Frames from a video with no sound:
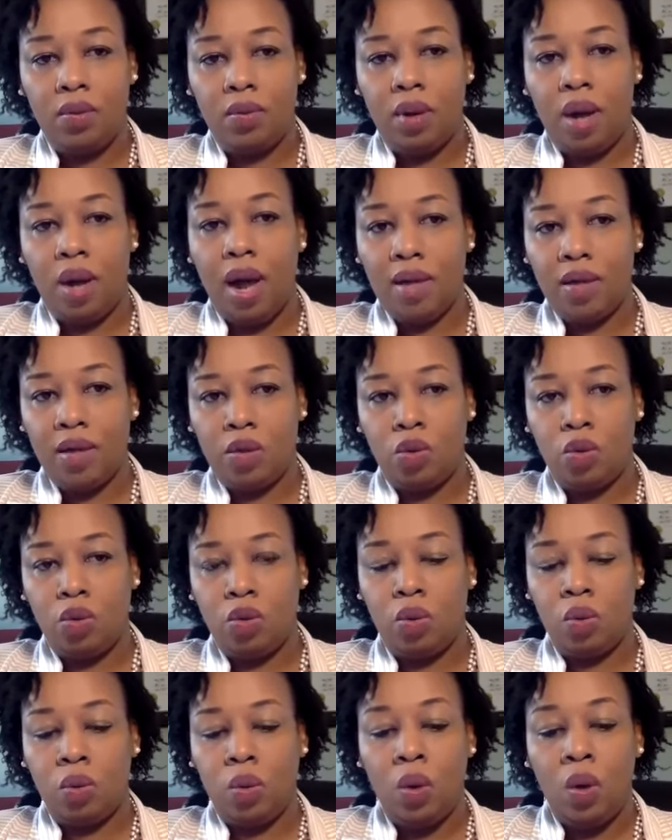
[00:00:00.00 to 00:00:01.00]
has
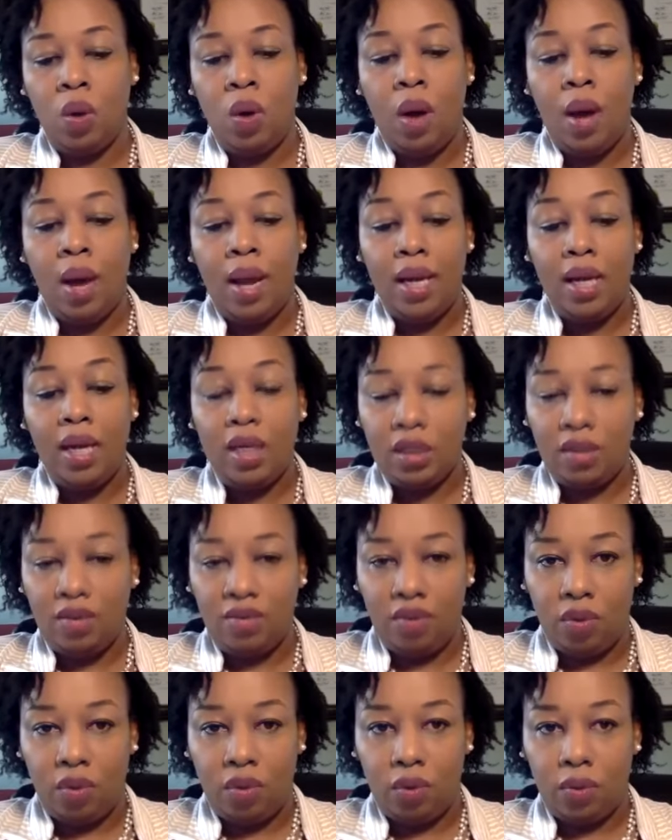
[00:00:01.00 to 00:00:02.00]
to
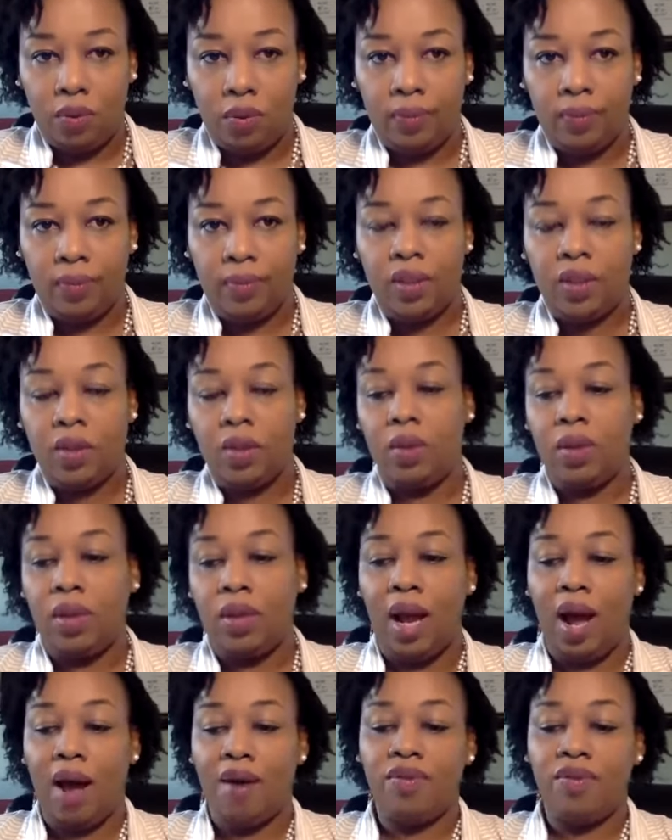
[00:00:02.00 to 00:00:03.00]
interview you. So they
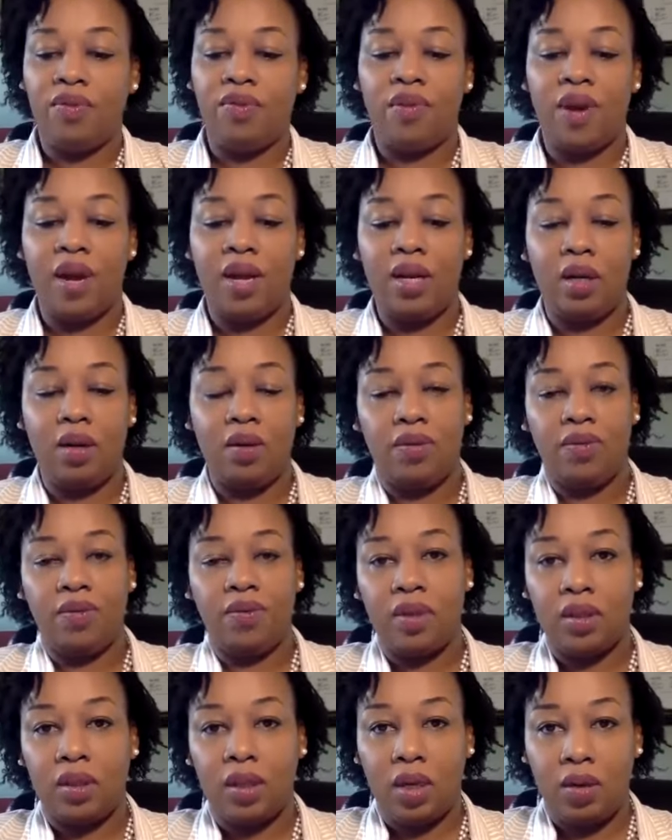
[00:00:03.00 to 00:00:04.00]
have to find an
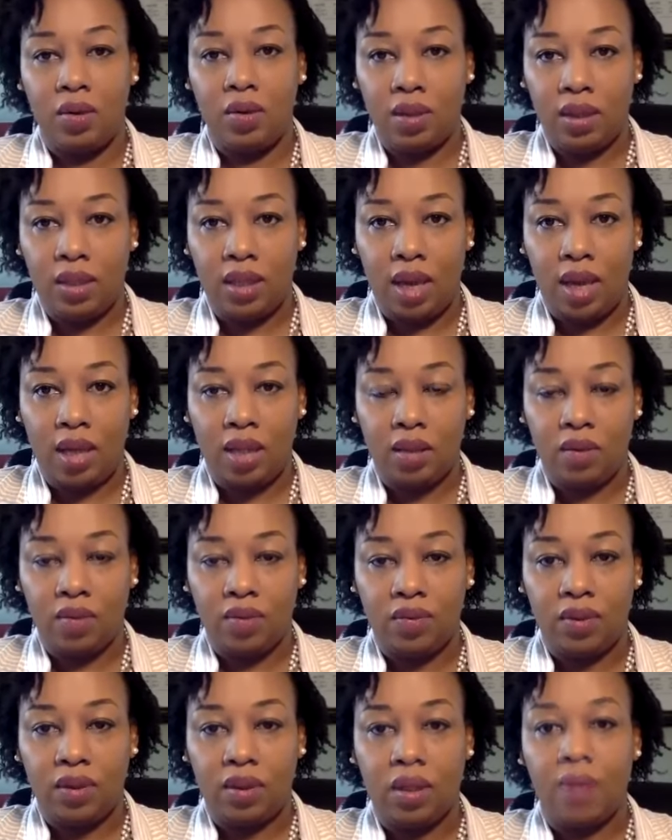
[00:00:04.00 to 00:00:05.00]
office, a USCIS
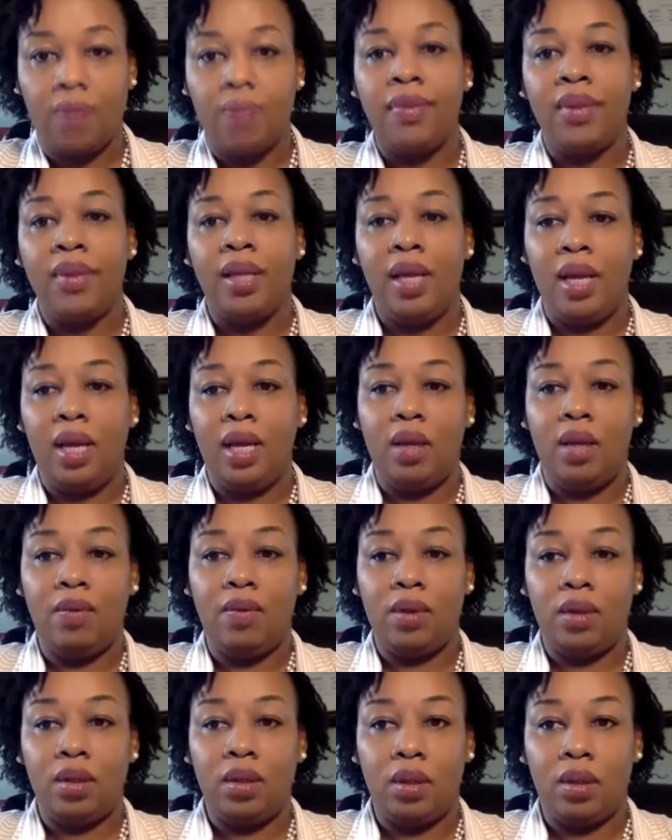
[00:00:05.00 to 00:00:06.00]
officer, and they
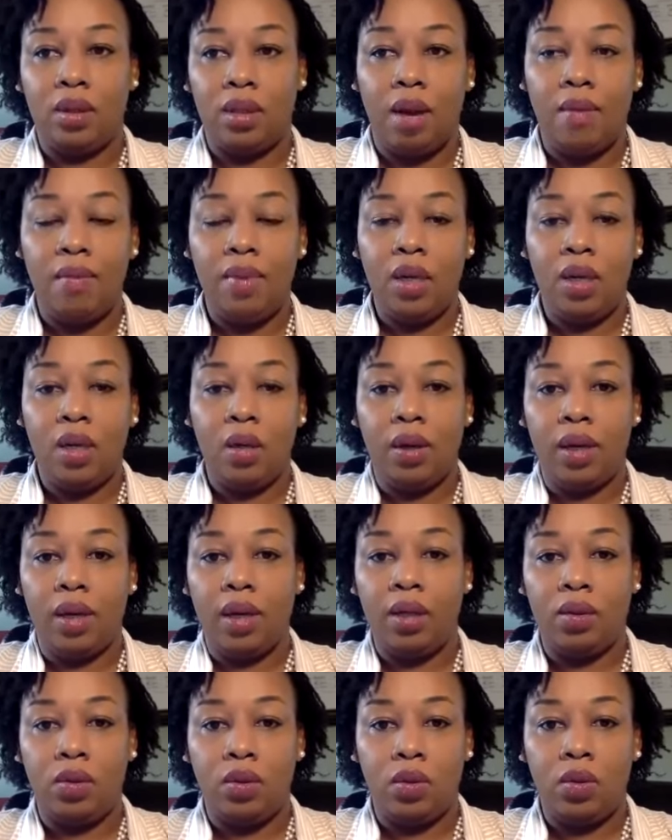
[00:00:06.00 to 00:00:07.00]
will determine,
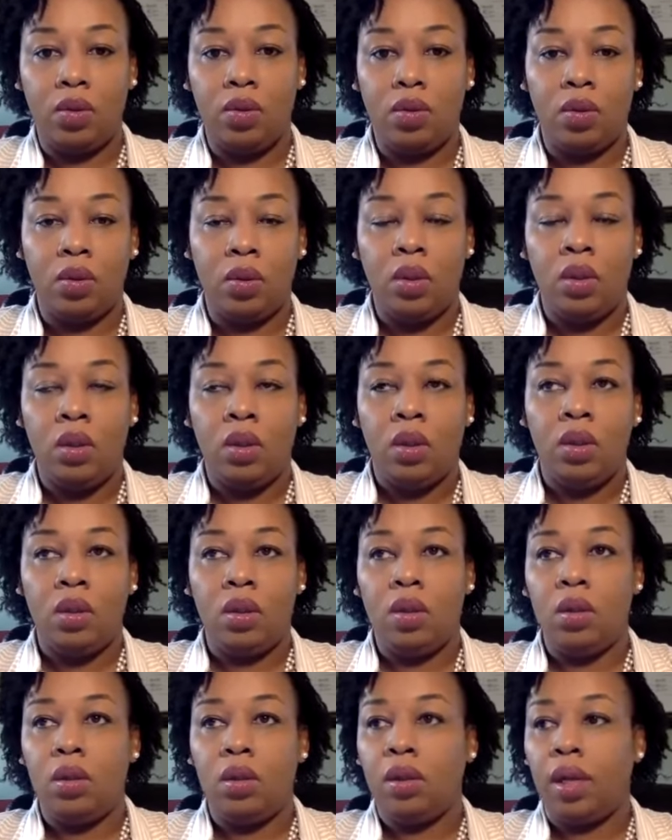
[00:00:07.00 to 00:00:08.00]

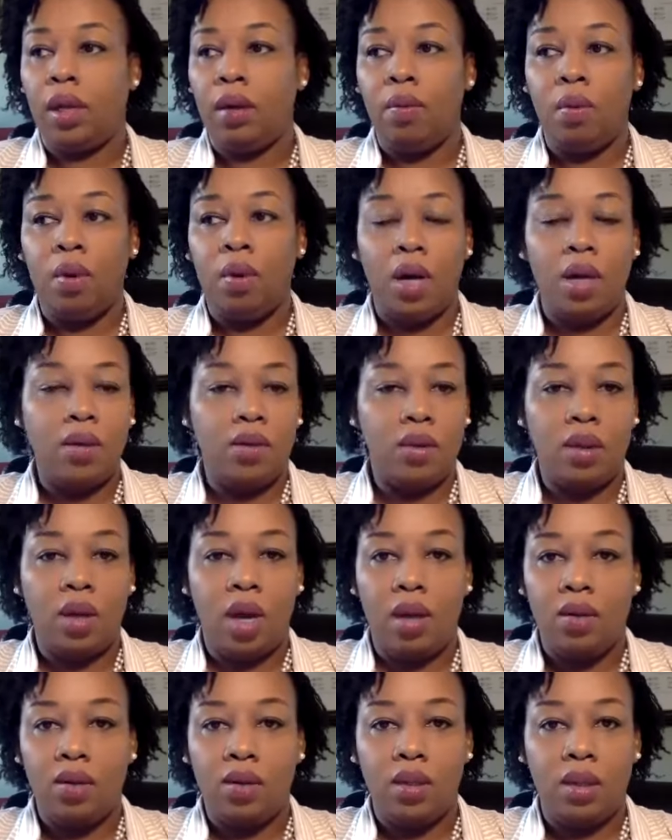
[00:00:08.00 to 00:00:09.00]
okay, what are
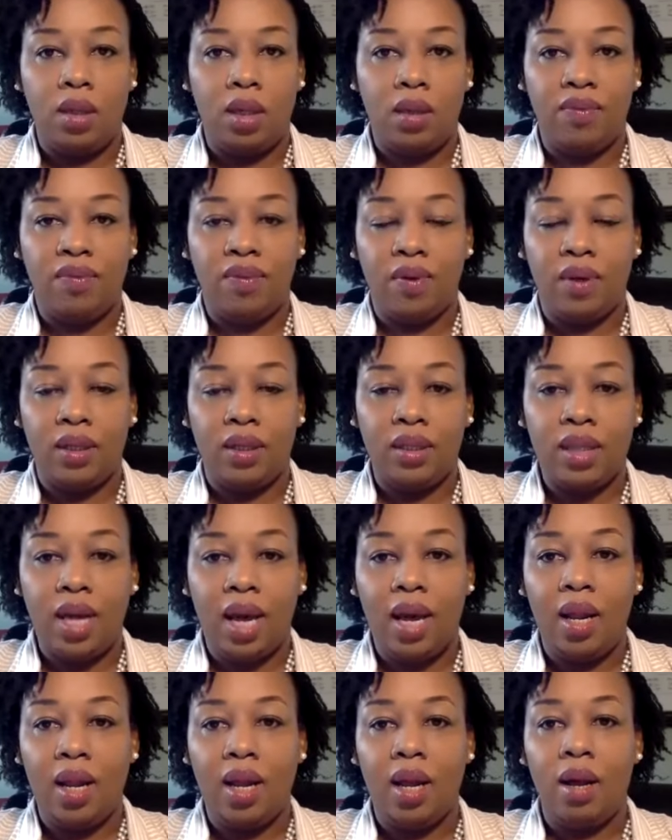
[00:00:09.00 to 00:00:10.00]
you seeking for
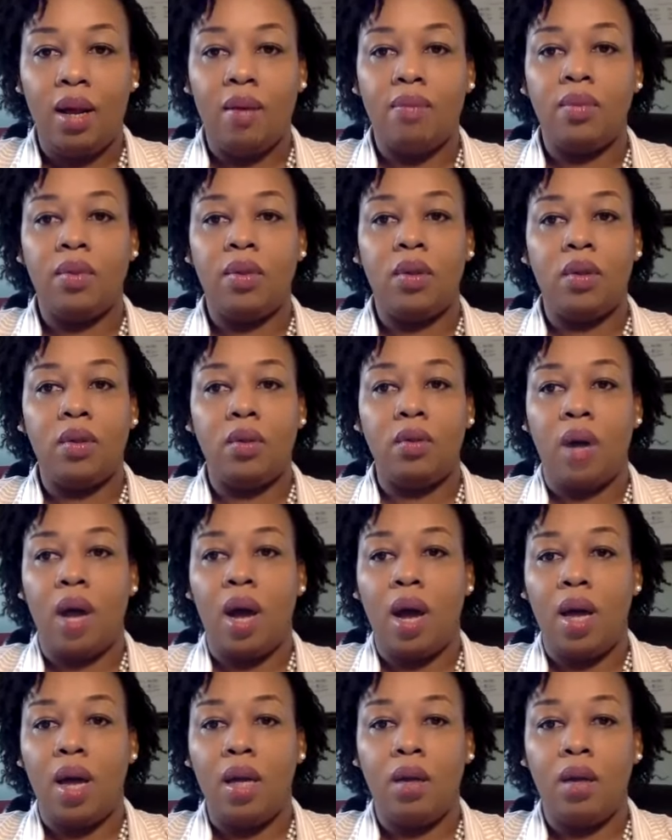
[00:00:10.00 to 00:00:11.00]
asylum, or
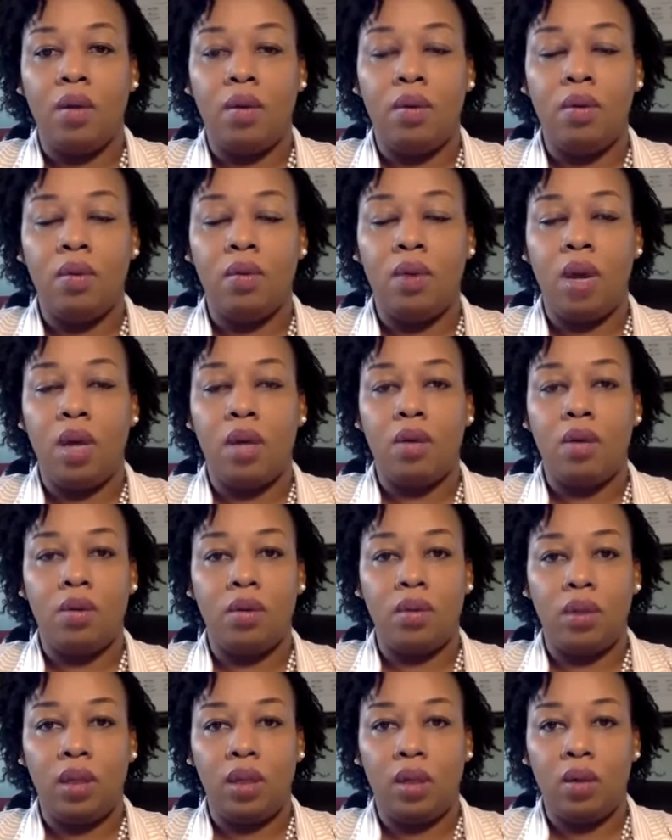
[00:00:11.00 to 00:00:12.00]
why do
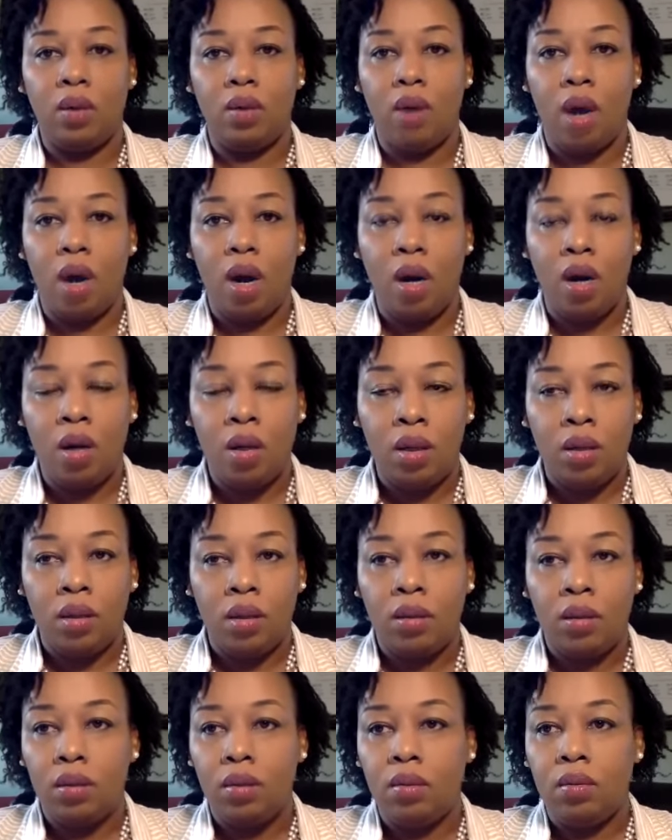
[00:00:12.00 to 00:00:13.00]
you think you are,
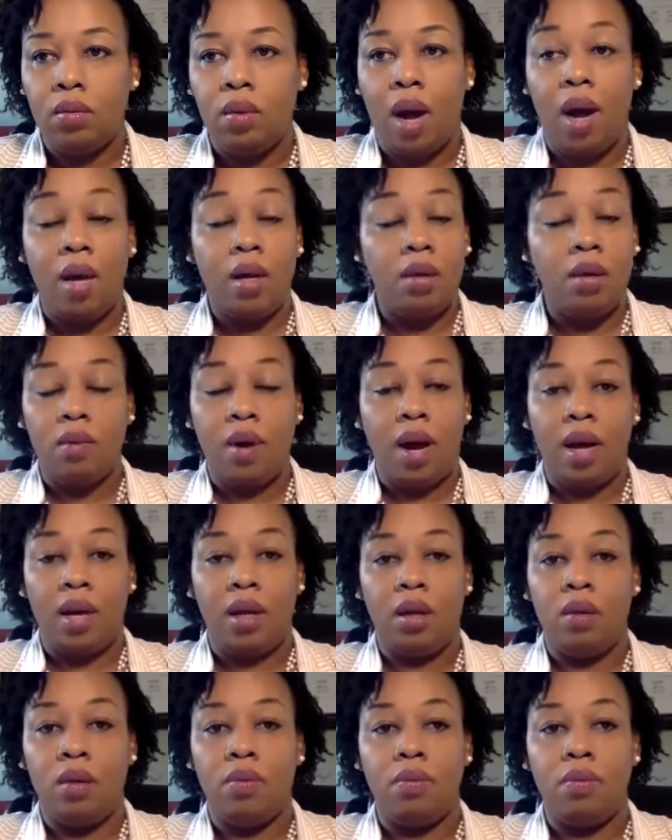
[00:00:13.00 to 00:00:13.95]
why,